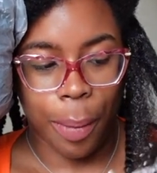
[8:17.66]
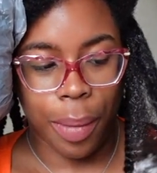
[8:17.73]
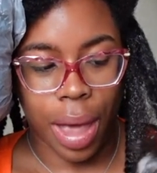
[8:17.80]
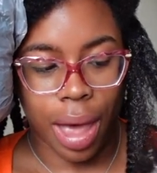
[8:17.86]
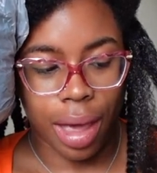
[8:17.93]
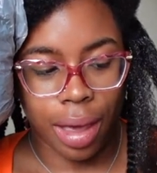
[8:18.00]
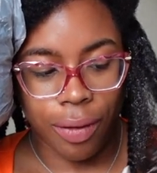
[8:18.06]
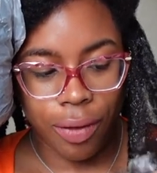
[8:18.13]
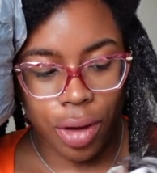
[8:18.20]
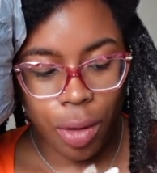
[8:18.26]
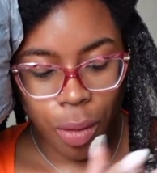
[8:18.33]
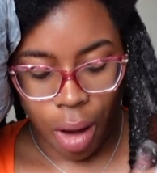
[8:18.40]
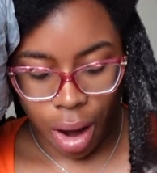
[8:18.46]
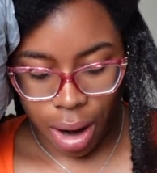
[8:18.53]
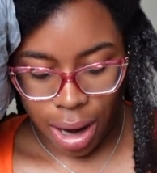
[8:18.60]
But if
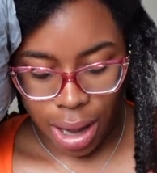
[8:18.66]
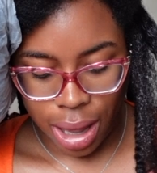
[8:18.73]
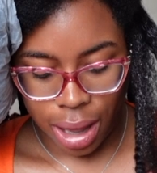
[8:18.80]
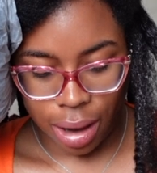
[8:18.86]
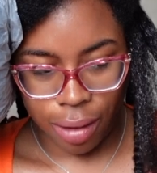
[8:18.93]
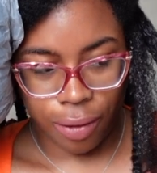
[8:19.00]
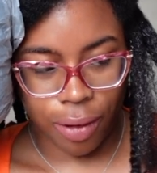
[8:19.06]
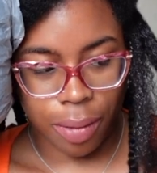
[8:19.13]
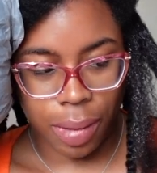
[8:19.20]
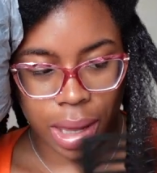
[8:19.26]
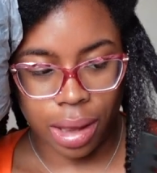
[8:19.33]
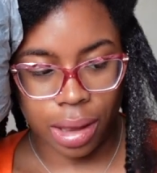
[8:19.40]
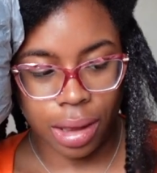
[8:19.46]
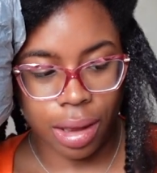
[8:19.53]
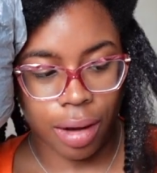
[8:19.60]
you are here from
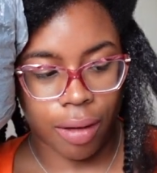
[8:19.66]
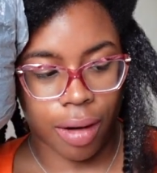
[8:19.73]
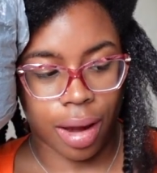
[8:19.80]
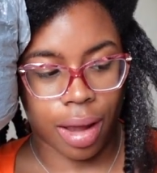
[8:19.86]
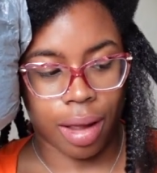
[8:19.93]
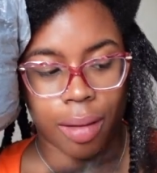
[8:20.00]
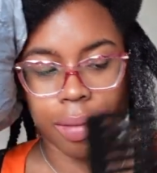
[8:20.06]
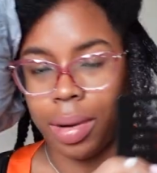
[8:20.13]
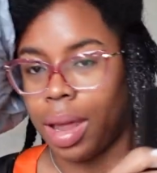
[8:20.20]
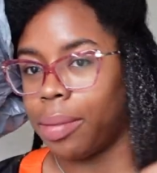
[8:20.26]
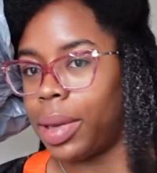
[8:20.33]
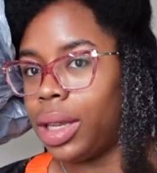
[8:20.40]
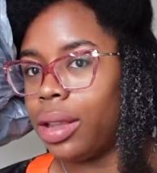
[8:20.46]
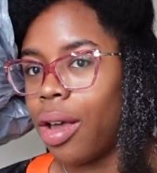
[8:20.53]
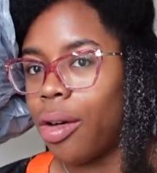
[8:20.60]
Instagram, let
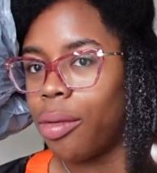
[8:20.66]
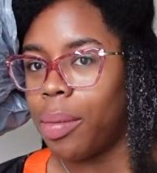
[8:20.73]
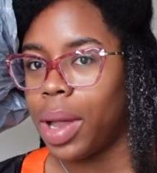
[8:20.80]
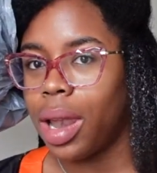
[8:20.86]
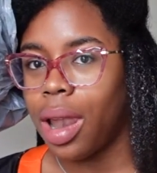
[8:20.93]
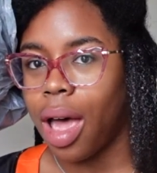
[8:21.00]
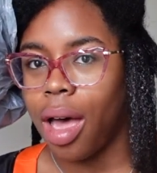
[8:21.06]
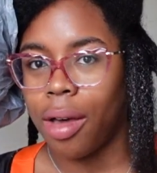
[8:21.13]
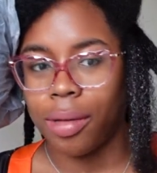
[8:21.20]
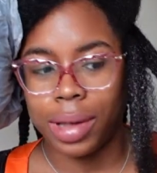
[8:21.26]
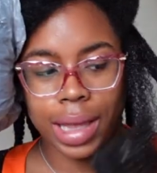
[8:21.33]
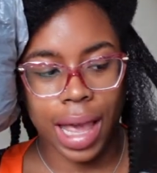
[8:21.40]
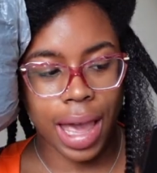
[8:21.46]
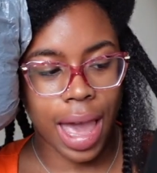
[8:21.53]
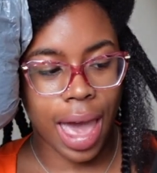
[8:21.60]
me know below,
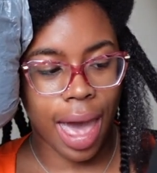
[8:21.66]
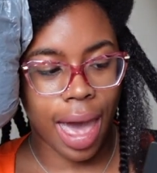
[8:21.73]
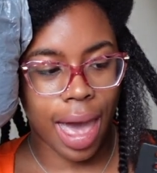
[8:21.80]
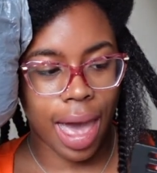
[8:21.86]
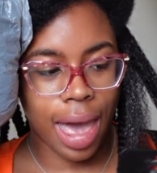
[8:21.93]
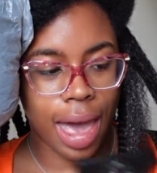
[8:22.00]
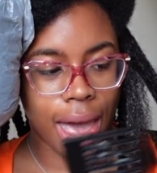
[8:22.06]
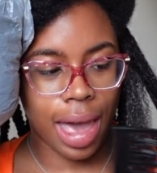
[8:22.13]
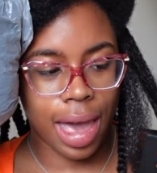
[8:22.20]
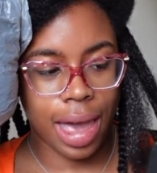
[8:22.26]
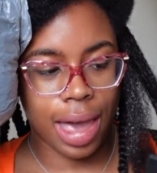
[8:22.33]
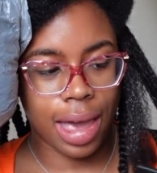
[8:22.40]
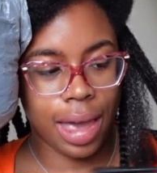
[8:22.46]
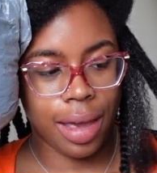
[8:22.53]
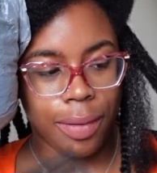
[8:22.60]
say
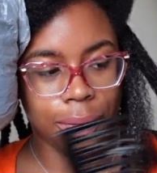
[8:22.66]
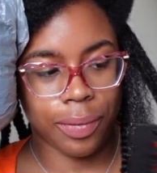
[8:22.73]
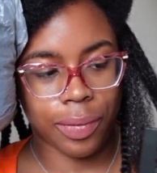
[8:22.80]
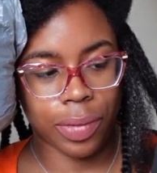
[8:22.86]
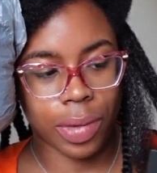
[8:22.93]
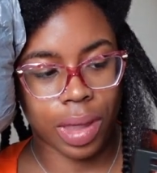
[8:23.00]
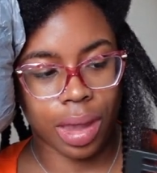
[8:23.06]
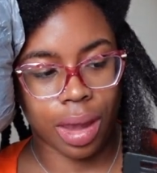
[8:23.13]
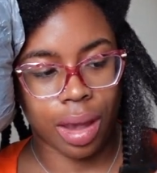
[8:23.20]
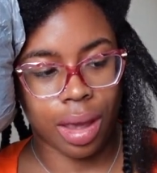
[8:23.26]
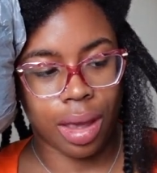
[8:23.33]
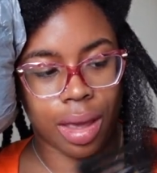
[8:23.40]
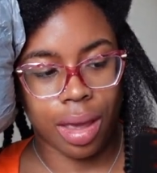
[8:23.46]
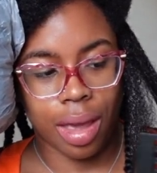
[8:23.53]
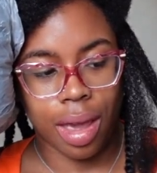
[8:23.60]
hey.
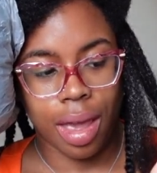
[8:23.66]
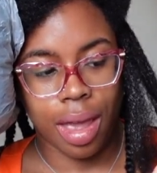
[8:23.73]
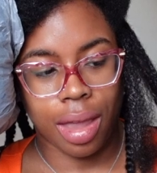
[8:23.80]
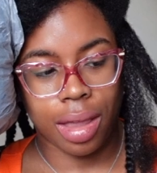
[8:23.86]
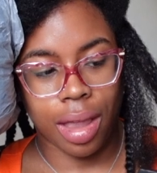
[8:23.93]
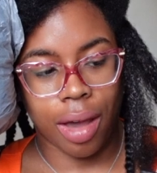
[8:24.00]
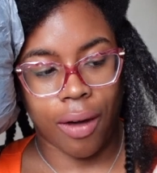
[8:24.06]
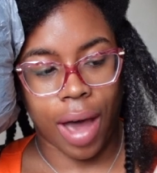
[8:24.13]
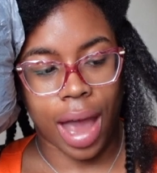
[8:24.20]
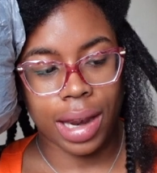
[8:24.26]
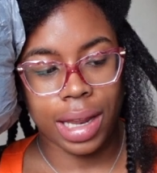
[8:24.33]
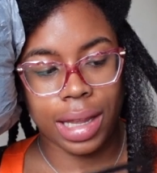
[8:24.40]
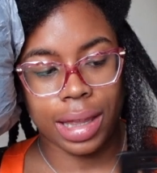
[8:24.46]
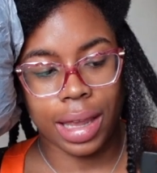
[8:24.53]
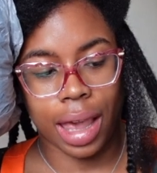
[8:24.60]
Now, I
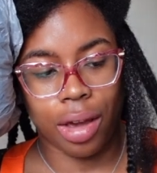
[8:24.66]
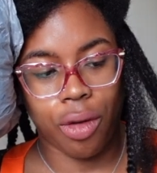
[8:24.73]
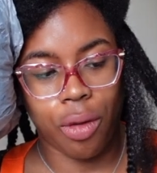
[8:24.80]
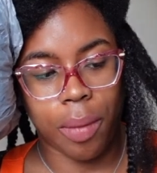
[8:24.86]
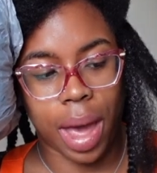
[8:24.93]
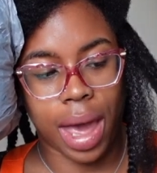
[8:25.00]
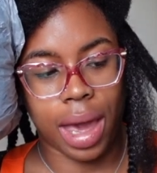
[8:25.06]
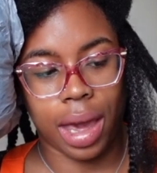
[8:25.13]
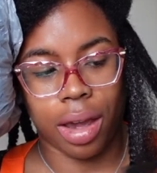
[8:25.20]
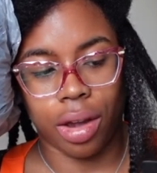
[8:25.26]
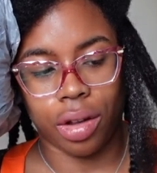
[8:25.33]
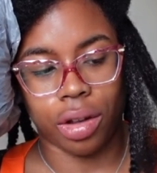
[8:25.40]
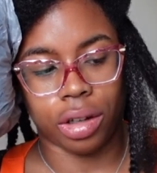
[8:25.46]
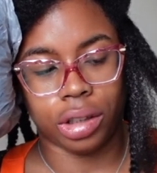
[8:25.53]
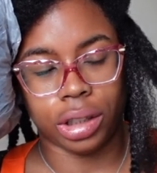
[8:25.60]
detangled my hair
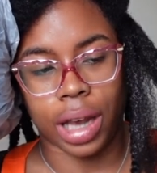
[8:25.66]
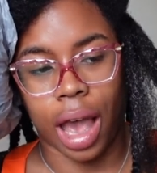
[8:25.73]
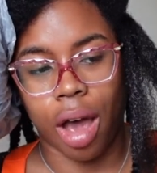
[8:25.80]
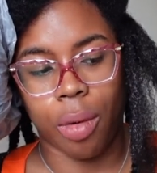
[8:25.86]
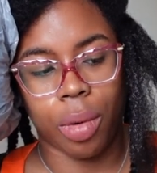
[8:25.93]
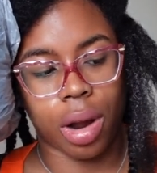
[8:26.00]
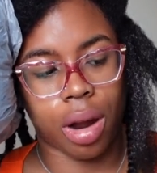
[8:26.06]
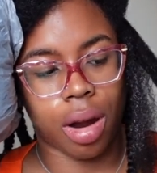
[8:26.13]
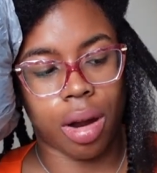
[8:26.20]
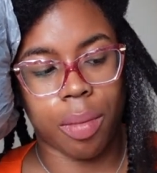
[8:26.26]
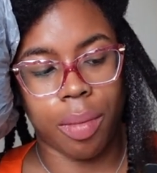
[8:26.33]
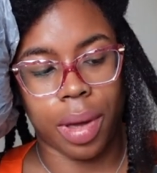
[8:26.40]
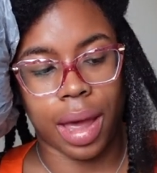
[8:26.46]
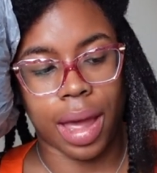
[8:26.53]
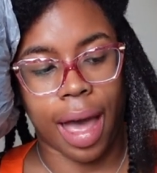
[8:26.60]
in the shower,
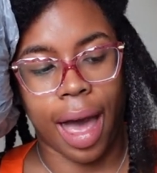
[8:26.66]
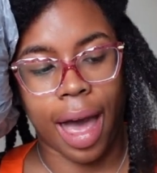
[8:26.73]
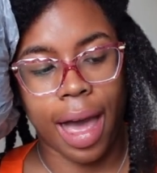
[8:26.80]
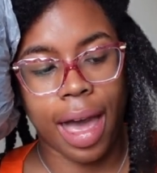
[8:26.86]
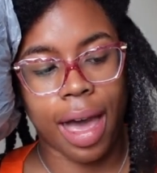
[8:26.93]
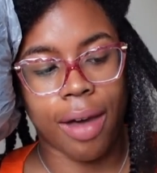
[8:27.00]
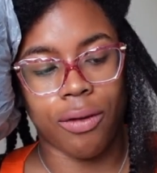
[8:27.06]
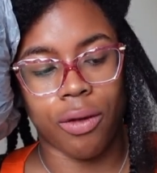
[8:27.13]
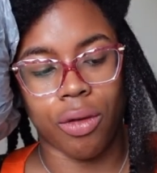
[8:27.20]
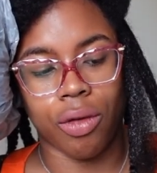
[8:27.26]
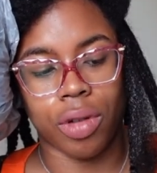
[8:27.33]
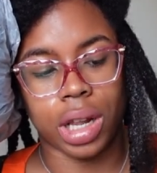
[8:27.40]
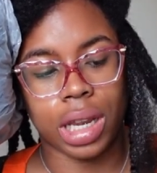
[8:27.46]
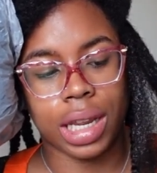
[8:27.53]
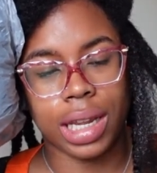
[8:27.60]
but I have
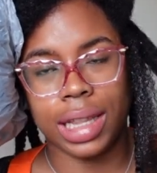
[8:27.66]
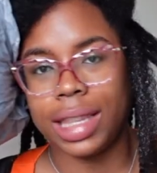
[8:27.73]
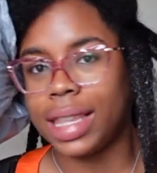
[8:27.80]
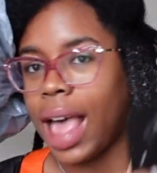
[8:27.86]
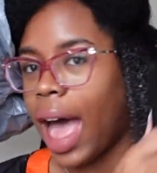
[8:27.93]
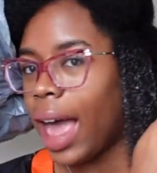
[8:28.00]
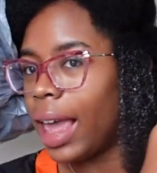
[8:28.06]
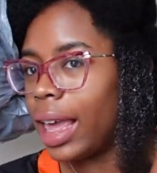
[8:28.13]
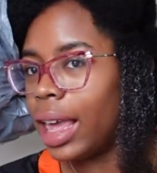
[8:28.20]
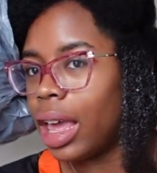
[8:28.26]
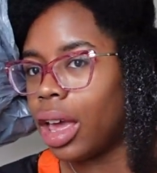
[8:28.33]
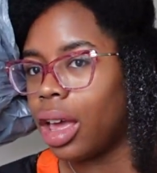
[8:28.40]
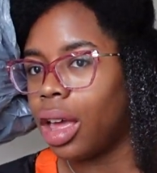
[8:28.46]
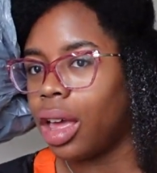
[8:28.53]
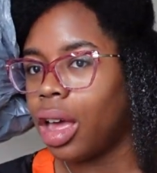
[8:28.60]
really tight
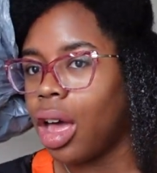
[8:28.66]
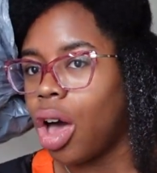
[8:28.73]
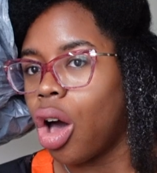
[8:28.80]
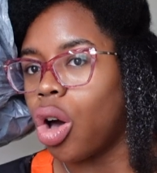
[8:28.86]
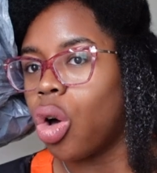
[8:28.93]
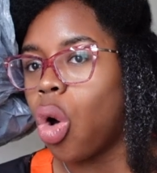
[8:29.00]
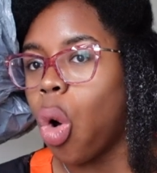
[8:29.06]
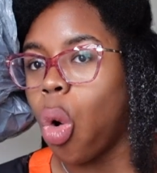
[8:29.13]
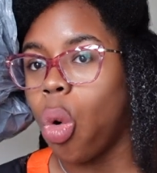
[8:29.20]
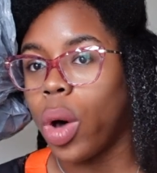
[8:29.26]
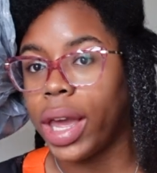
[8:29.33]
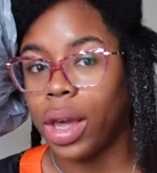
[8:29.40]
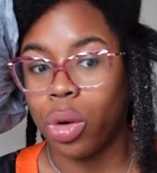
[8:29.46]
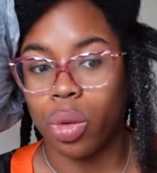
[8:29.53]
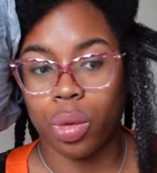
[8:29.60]

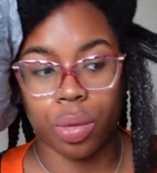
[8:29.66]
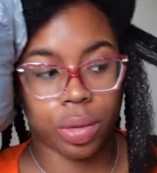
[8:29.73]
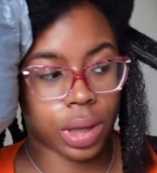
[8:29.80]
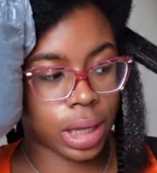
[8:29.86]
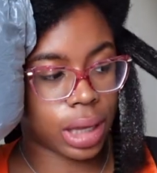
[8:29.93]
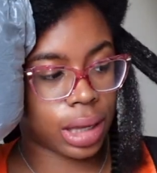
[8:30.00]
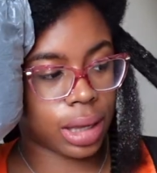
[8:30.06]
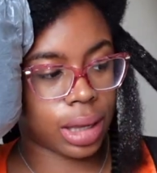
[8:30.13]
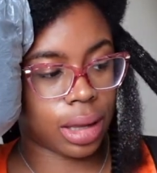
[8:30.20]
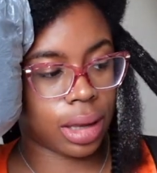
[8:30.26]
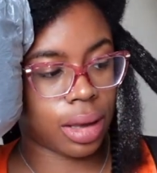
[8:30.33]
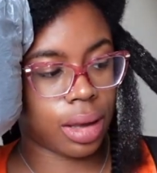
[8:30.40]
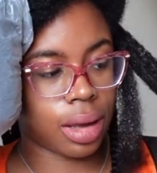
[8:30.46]
coils.